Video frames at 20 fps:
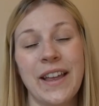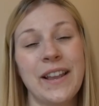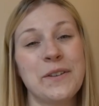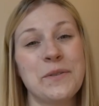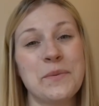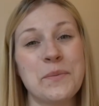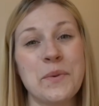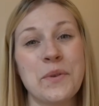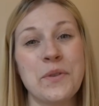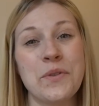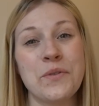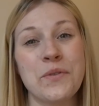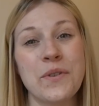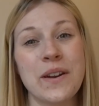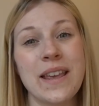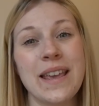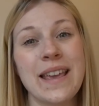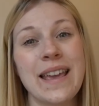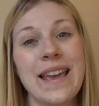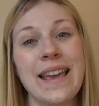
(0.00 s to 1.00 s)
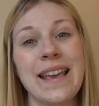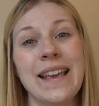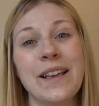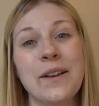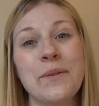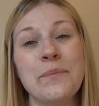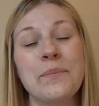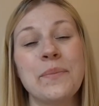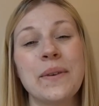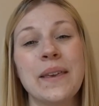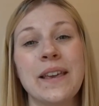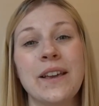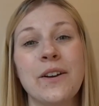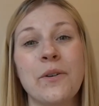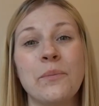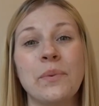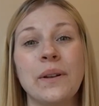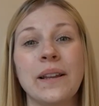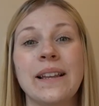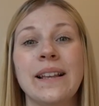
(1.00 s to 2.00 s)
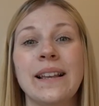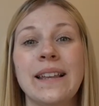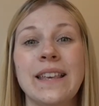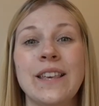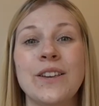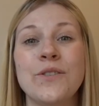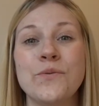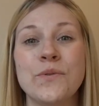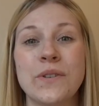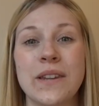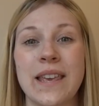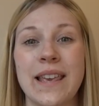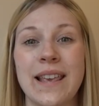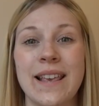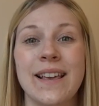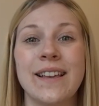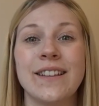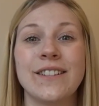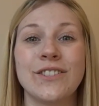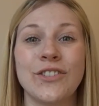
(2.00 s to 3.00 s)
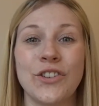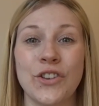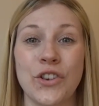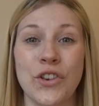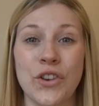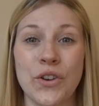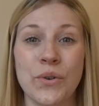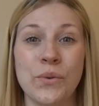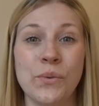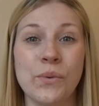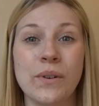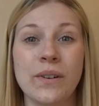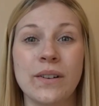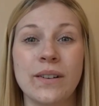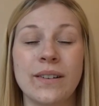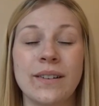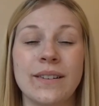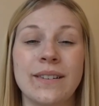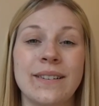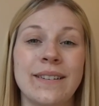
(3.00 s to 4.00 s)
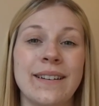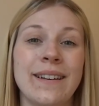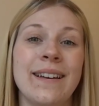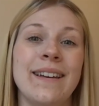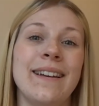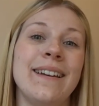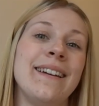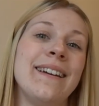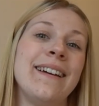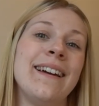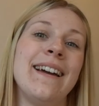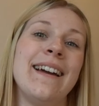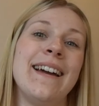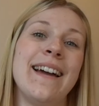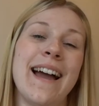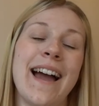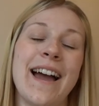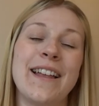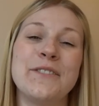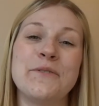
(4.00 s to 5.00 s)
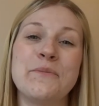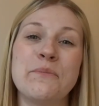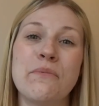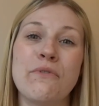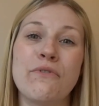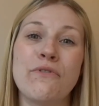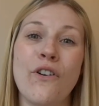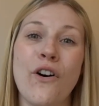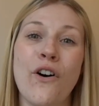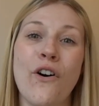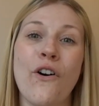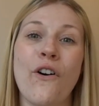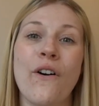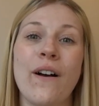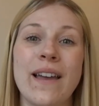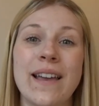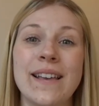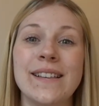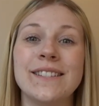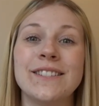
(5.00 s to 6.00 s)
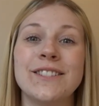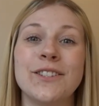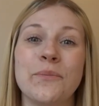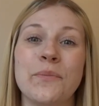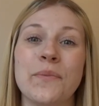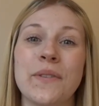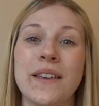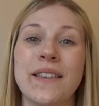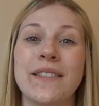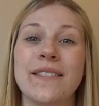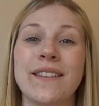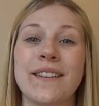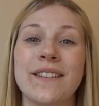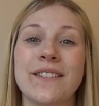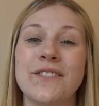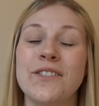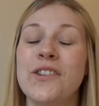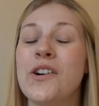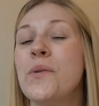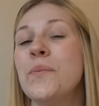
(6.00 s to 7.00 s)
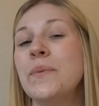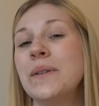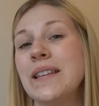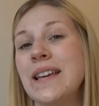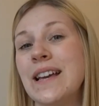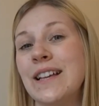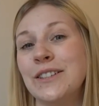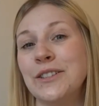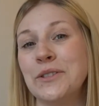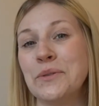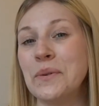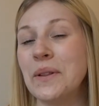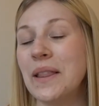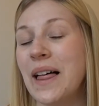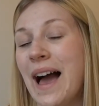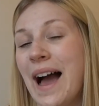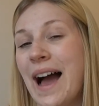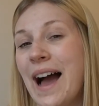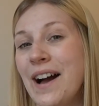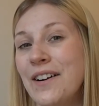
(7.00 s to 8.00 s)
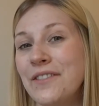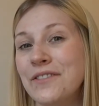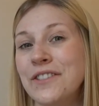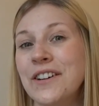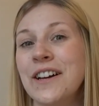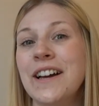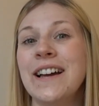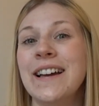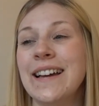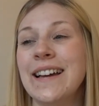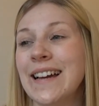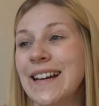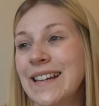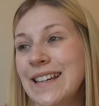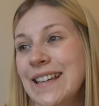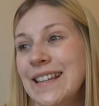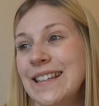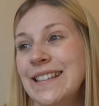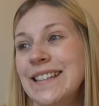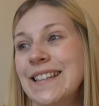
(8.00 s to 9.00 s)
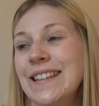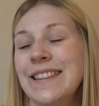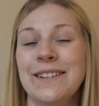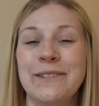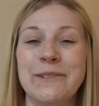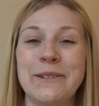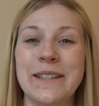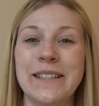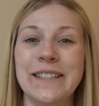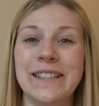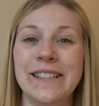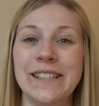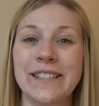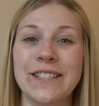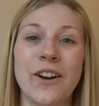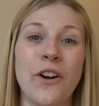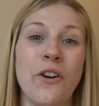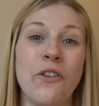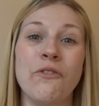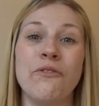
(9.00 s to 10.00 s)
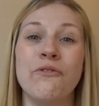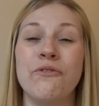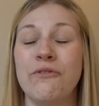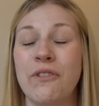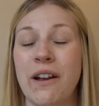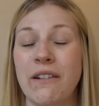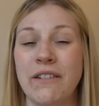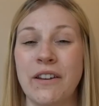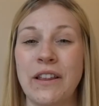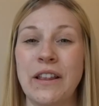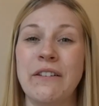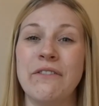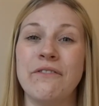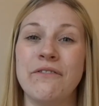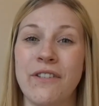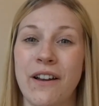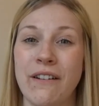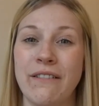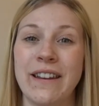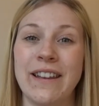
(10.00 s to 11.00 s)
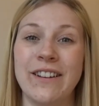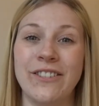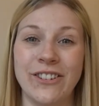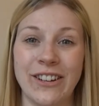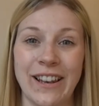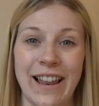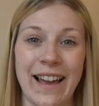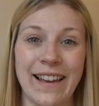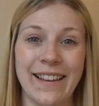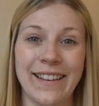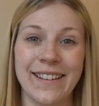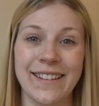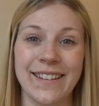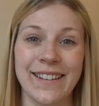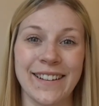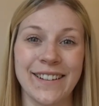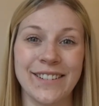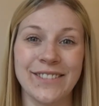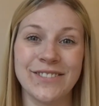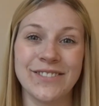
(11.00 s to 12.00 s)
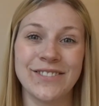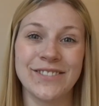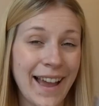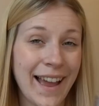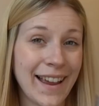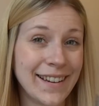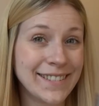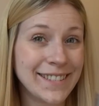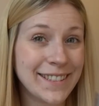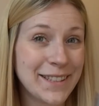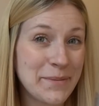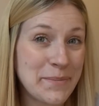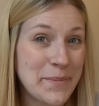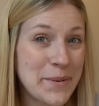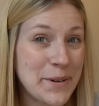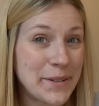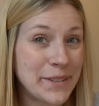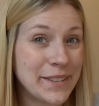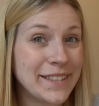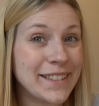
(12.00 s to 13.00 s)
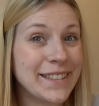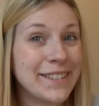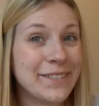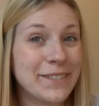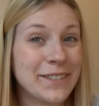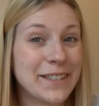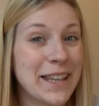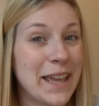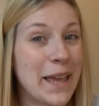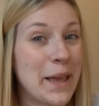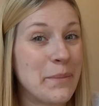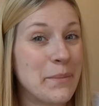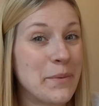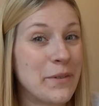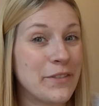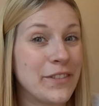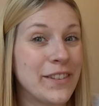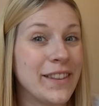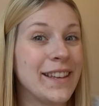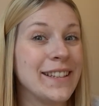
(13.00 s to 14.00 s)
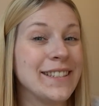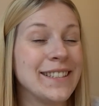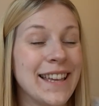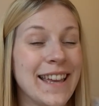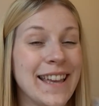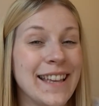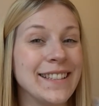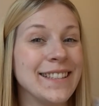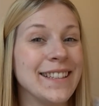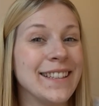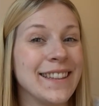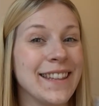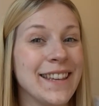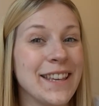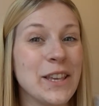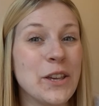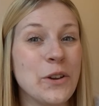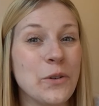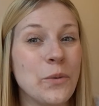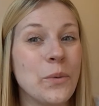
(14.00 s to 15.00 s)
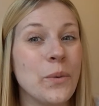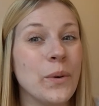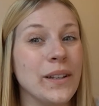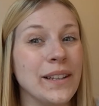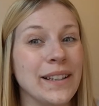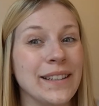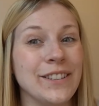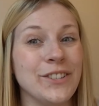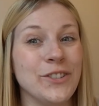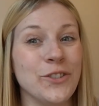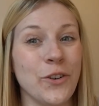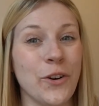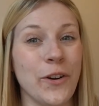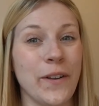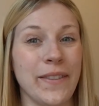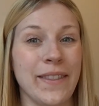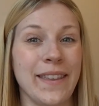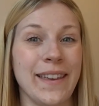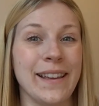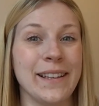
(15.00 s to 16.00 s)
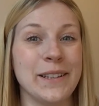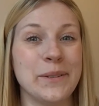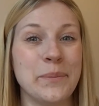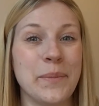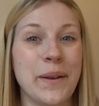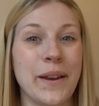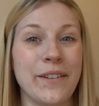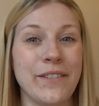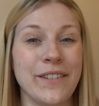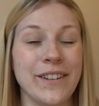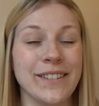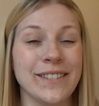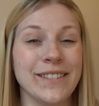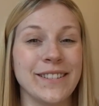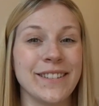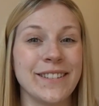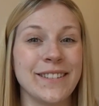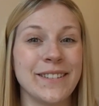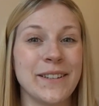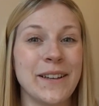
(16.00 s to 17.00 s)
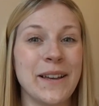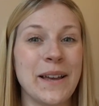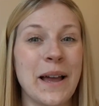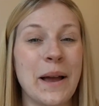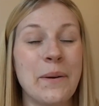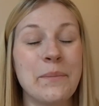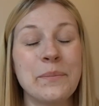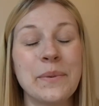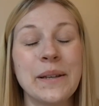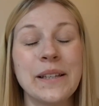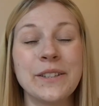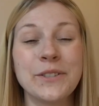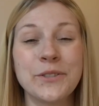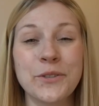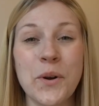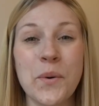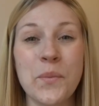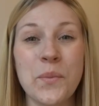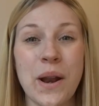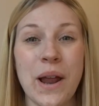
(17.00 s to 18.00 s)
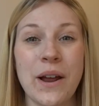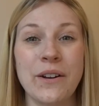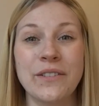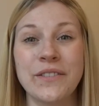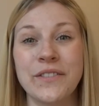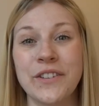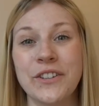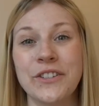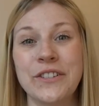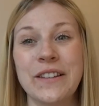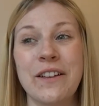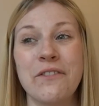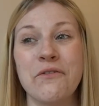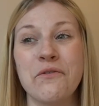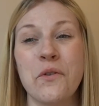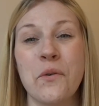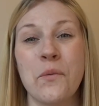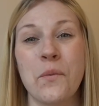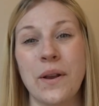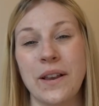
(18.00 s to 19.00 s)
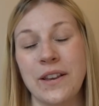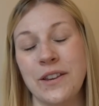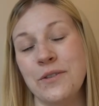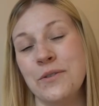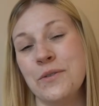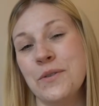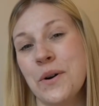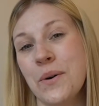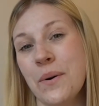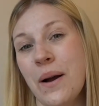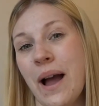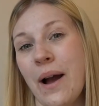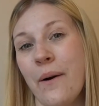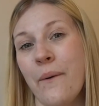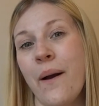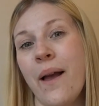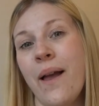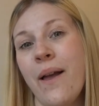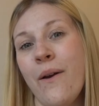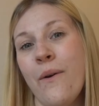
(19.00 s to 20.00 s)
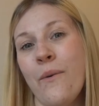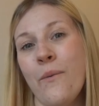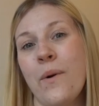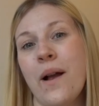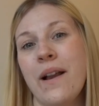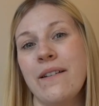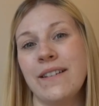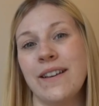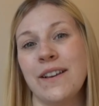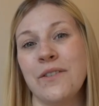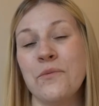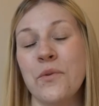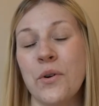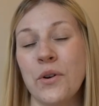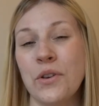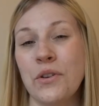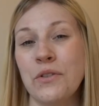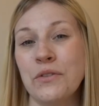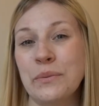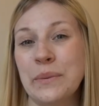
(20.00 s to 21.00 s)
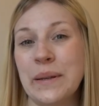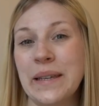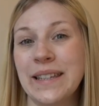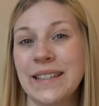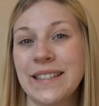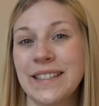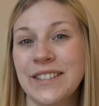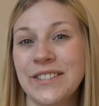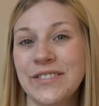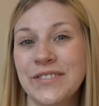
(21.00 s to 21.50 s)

Number 3, it can be completely unique to you. And number 4, it's something that nobody else will have in the world, or very, very unlikely. And the bonus tip for this is that you will enjoy the experience and be so proud of yourself when you go out wearing what you've made.